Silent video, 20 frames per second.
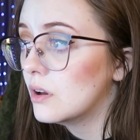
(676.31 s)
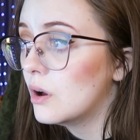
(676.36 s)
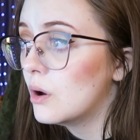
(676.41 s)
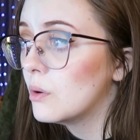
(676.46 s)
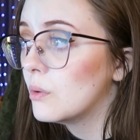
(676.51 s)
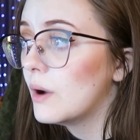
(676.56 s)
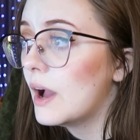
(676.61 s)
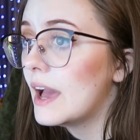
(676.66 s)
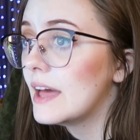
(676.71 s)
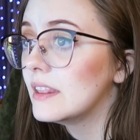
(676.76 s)

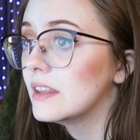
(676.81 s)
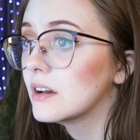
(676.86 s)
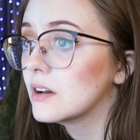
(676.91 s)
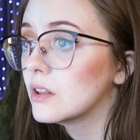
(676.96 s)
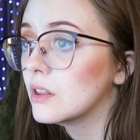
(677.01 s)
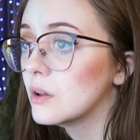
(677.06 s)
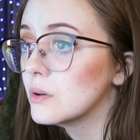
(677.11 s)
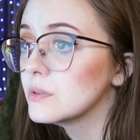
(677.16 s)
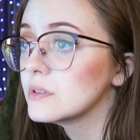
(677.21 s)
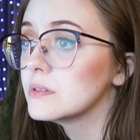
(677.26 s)
the
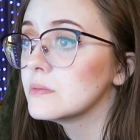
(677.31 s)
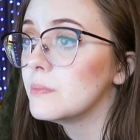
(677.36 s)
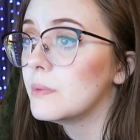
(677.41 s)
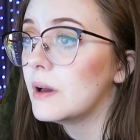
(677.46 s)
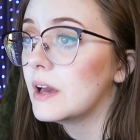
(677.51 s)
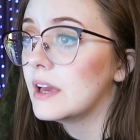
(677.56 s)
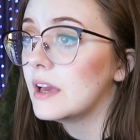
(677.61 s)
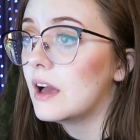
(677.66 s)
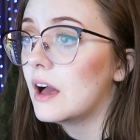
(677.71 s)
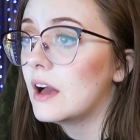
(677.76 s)
close
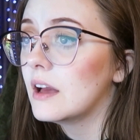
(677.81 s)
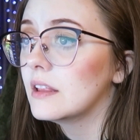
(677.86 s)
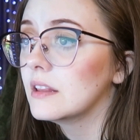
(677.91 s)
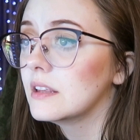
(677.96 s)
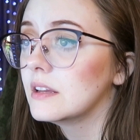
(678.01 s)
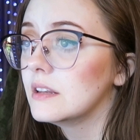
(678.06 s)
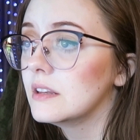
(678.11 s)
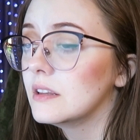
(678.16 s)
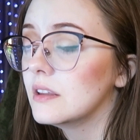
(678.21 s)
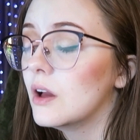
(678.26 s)
by
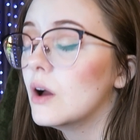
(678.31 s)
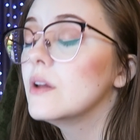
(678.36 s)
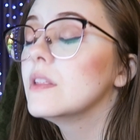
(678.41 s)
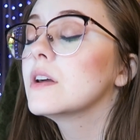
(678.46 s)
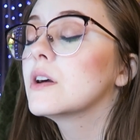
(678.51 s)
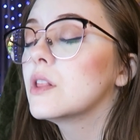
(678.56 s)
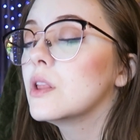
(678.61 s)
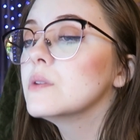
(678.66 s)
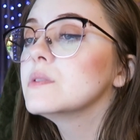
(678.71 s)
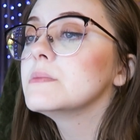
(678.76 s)
island
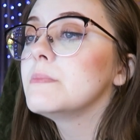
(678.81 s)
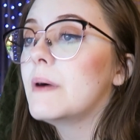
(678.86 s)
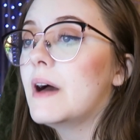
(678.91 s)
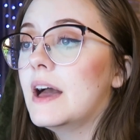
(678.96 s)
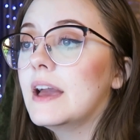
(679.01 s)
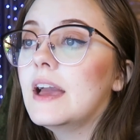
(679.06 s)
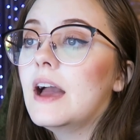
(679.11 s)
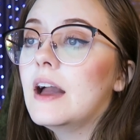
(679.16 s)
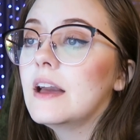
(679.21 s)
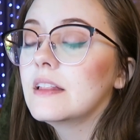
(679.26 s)

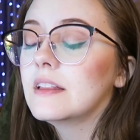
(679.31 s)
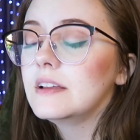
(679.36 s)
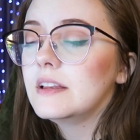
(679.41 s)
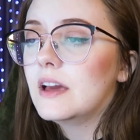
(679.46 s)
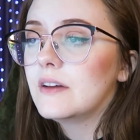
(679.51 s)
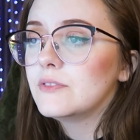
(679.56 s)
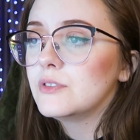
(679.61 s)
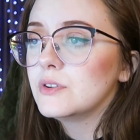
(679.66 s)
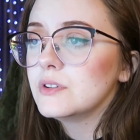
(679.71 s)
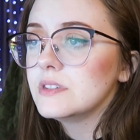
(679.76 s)

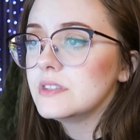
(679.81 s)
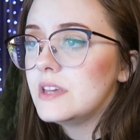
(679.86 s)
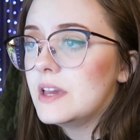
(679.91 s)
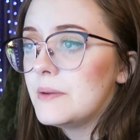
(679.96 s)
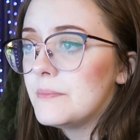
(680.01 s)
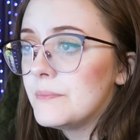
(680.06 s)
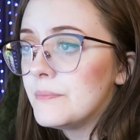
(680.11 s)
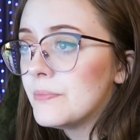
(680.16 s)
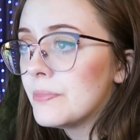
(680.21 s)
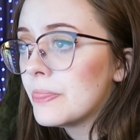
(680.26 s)
after his
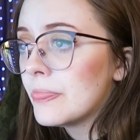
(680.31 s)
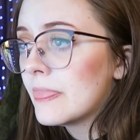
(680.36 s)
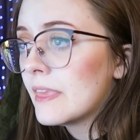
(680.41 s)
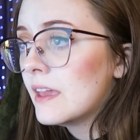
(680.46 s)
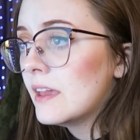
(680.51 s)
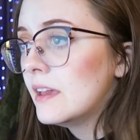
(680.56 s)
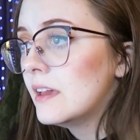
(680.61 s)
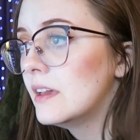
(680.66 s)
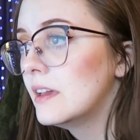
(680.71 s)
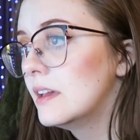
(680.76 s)
name.
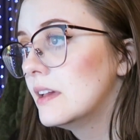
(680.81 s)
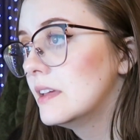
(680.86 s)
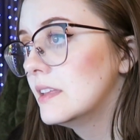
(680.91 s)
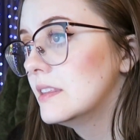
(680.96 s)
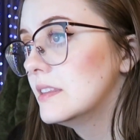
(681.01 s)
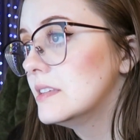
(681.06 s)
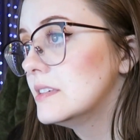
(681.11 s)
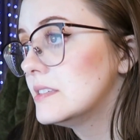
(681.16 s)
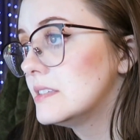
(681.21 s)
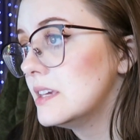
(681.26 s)

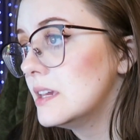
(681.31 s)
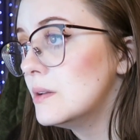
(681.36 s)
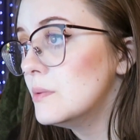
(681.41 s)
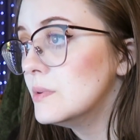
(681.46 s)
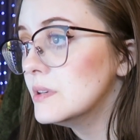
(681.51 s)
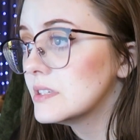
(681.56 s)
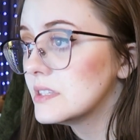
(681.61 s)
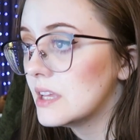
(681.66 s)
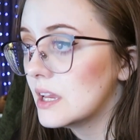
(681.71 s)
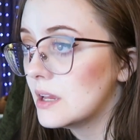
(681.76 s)
The sea
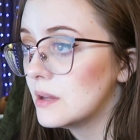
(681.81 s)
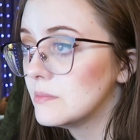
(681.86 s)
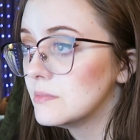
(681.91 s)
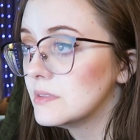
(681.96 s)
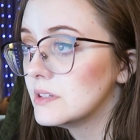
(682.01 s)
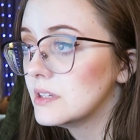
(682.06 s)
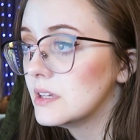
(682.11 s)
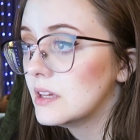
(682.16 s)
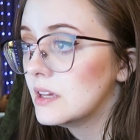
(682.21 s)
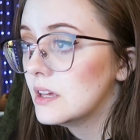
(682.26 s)
was
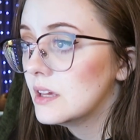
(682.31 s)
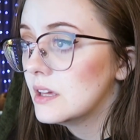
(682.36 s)
named